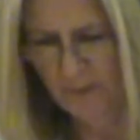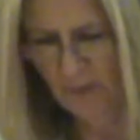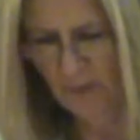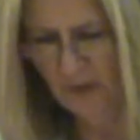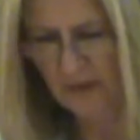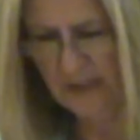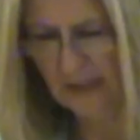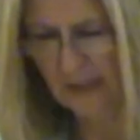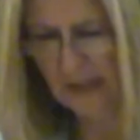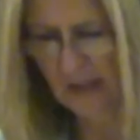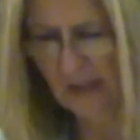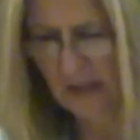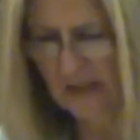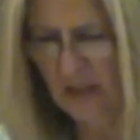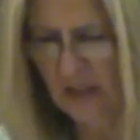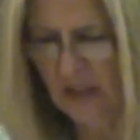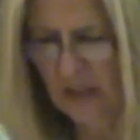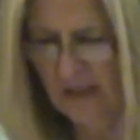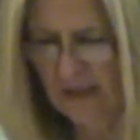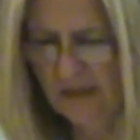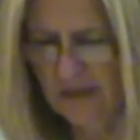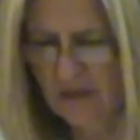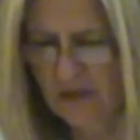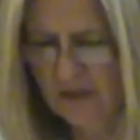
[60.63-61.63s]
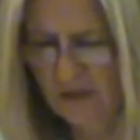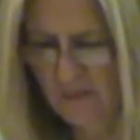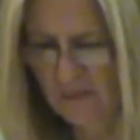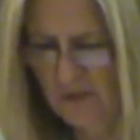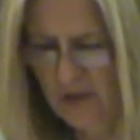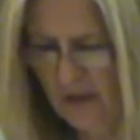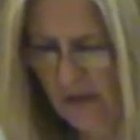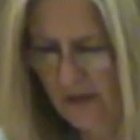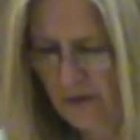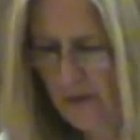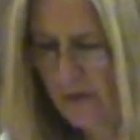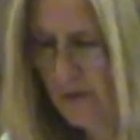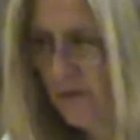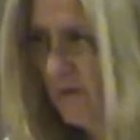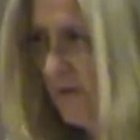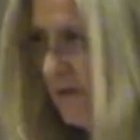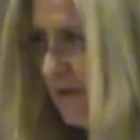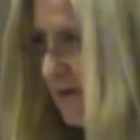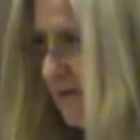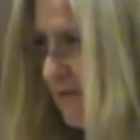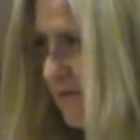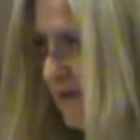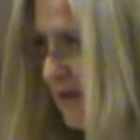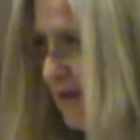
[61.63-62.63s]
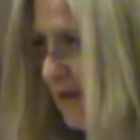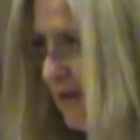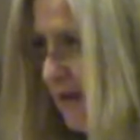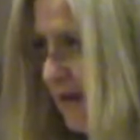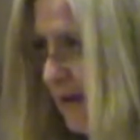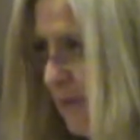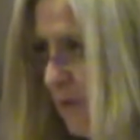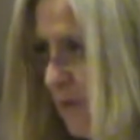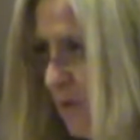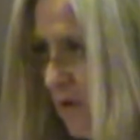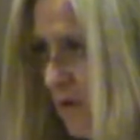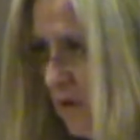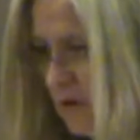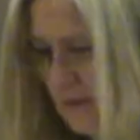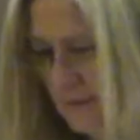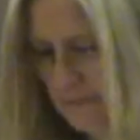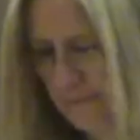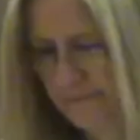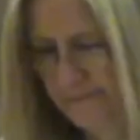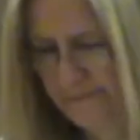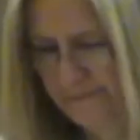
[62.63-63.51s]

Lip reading: was a conscientious objector during the Vietnam War.